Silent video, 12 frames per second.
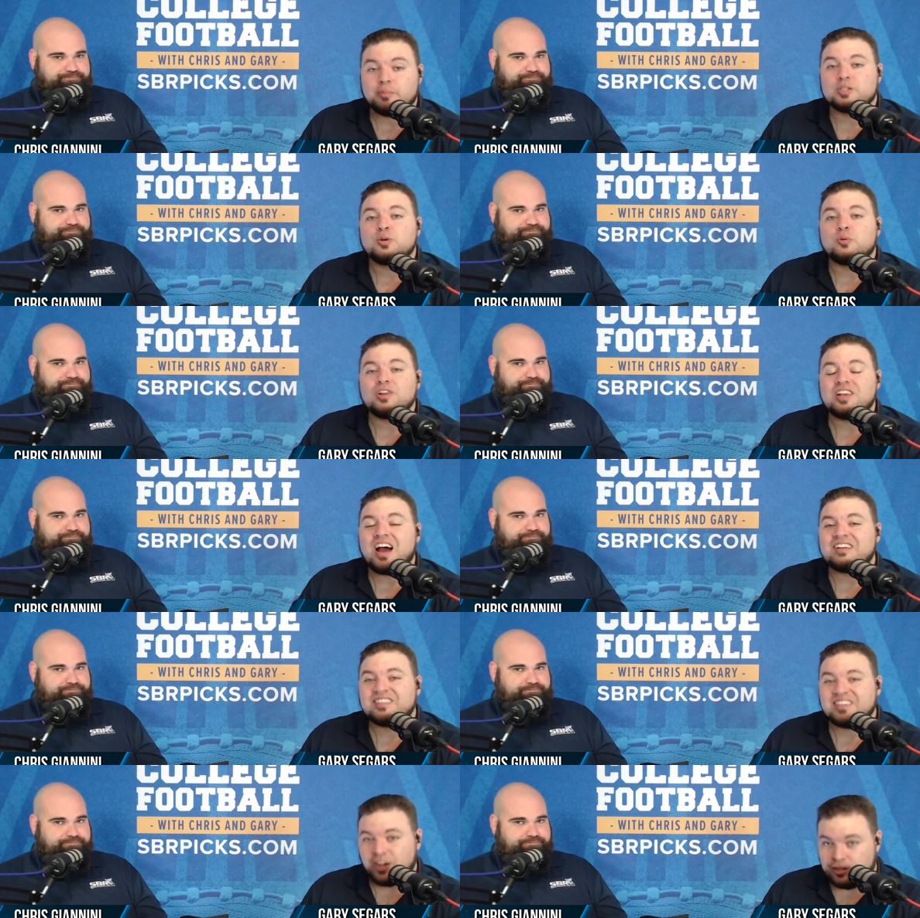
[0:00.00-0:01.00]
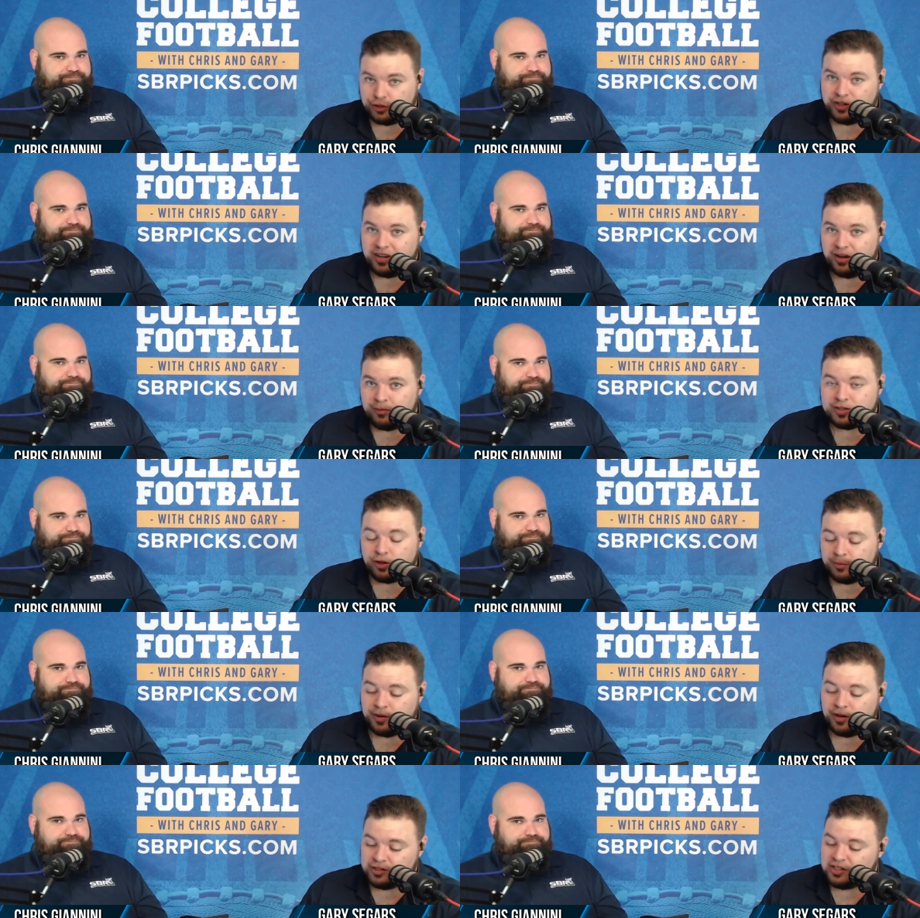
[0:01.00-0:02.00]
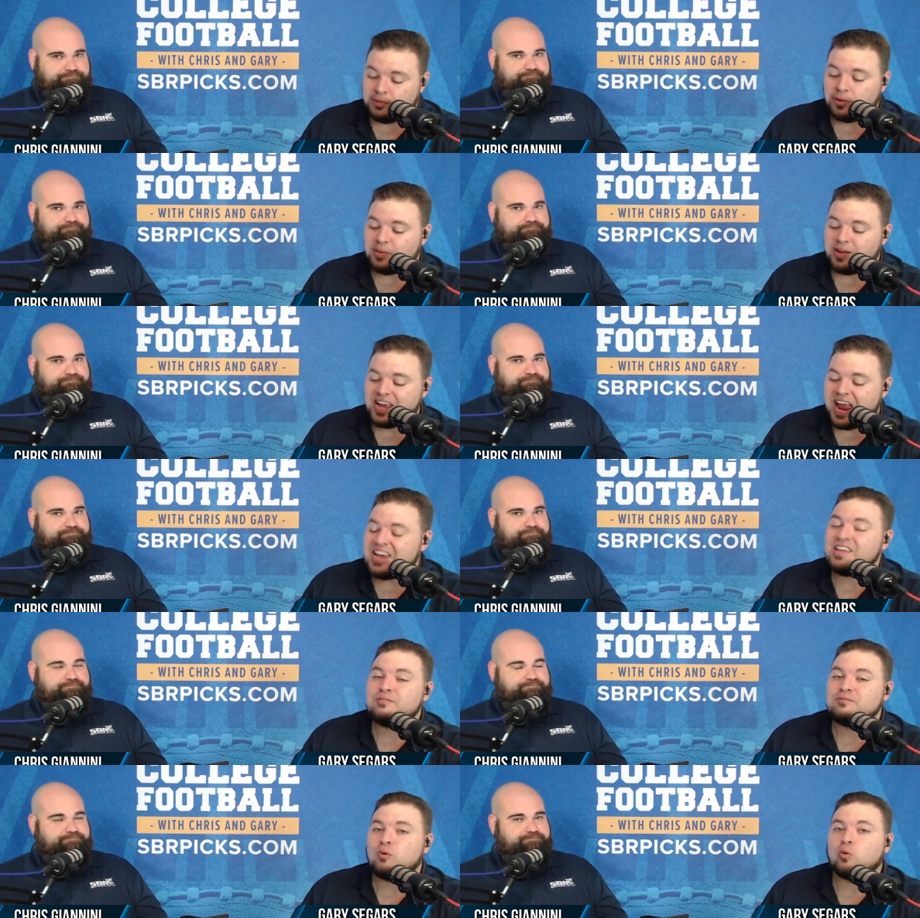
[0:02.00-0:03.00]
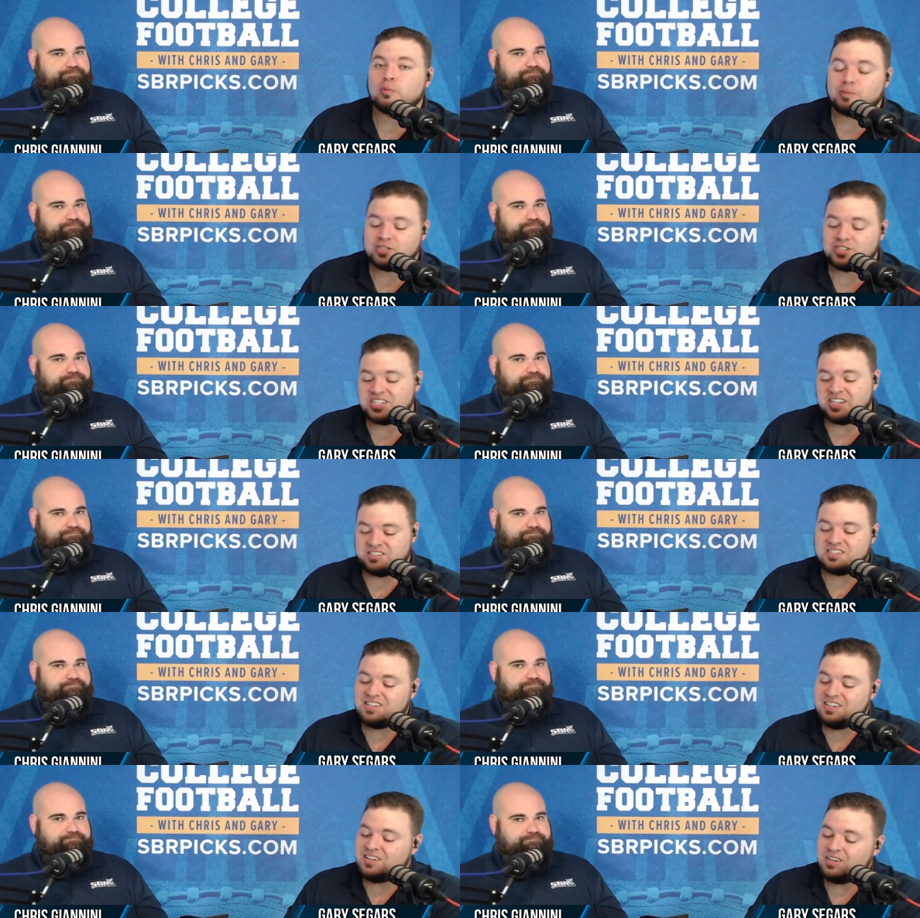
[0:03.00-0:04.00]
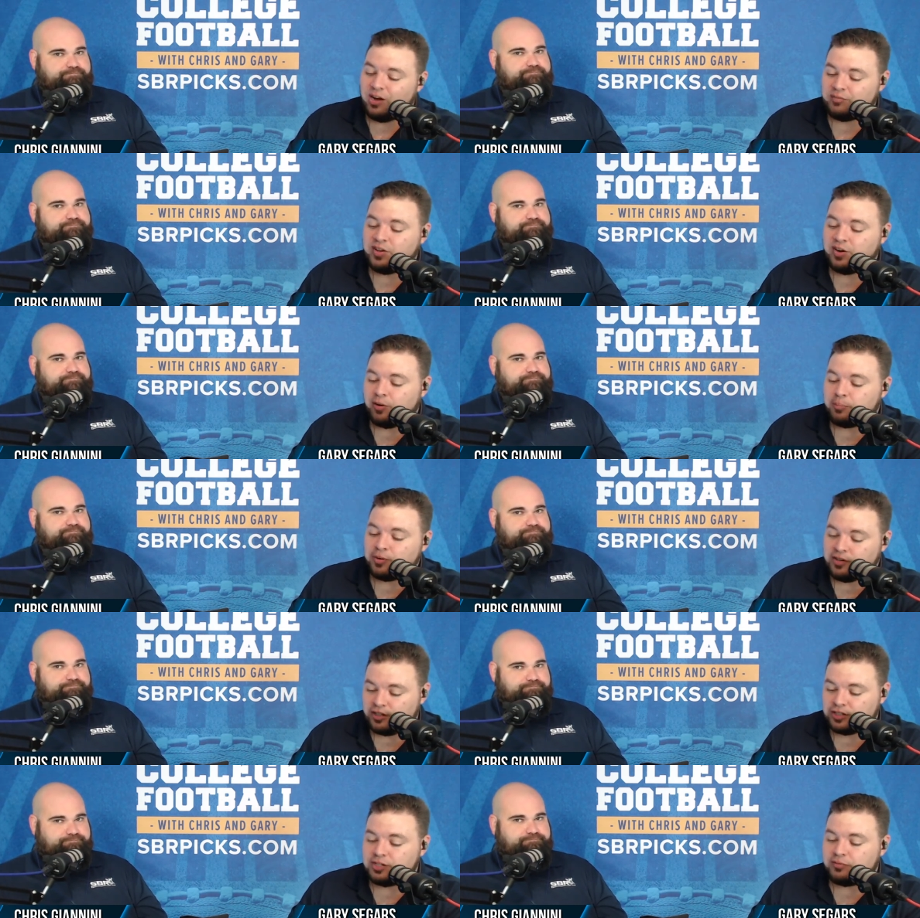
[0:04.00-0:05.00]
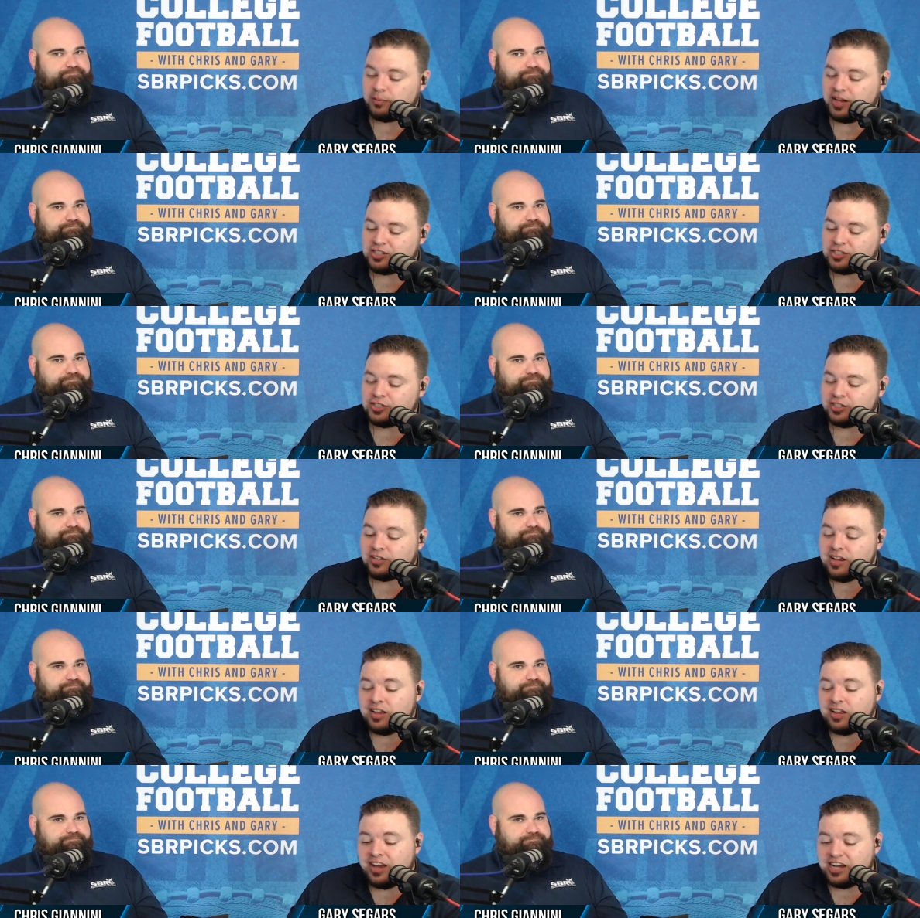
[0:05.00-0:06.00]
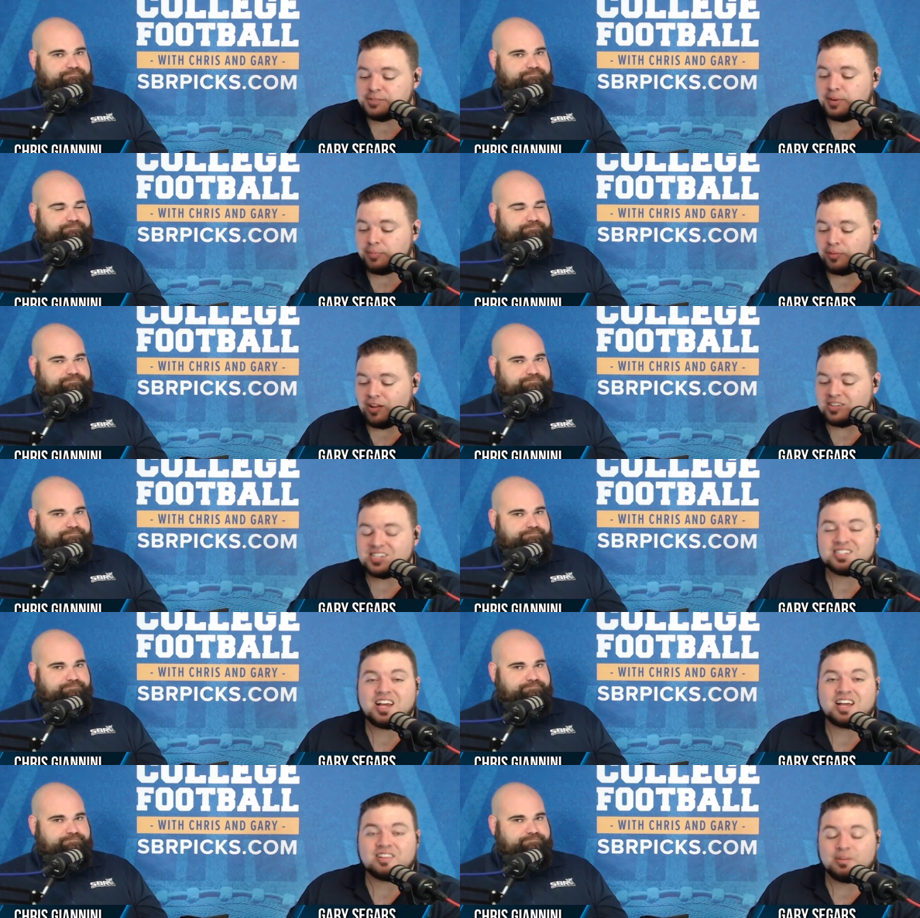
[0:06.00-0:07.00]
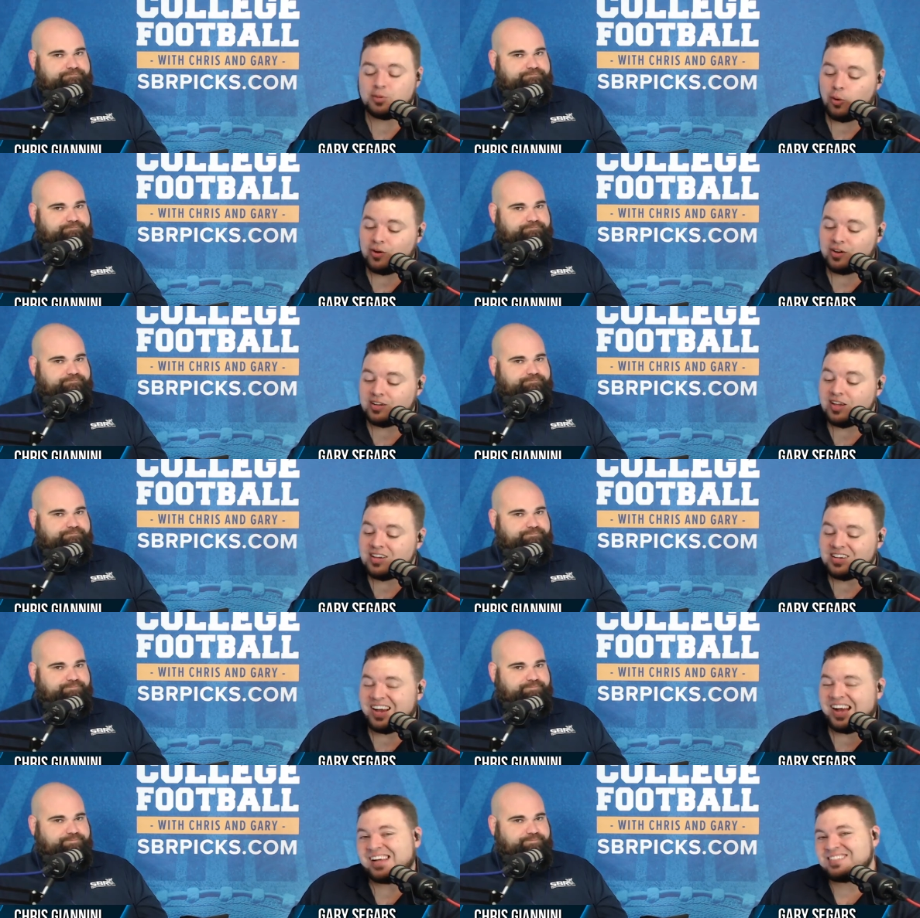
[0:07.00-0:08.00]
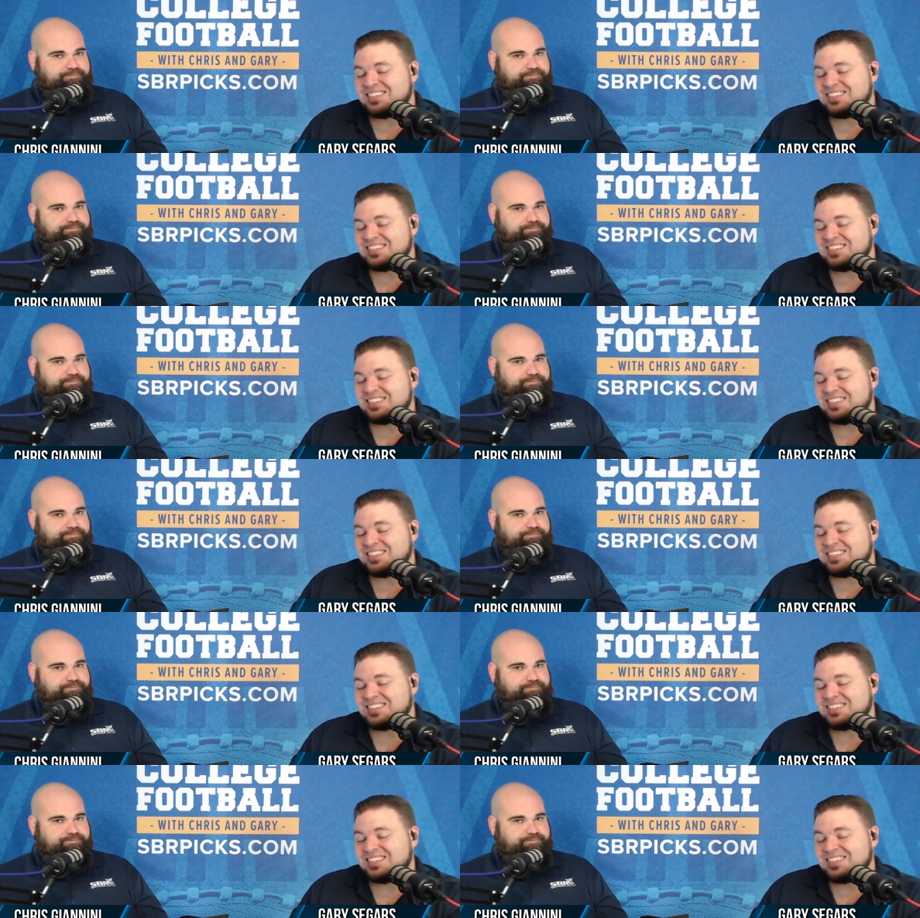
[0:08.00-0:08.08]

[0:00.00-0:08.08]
Speaker 1: 29 in the country in returning production. They bring back 84 percent of their production from last year. SP Plus has got them going. Uh,